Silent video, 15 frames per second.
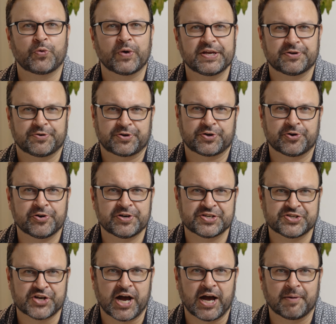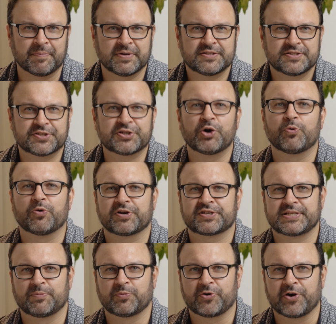quit your current job to go work
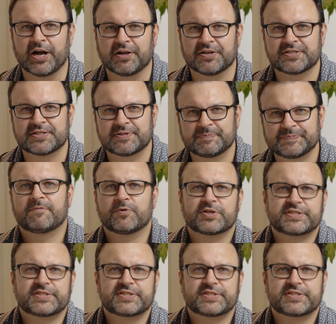somewhere else. For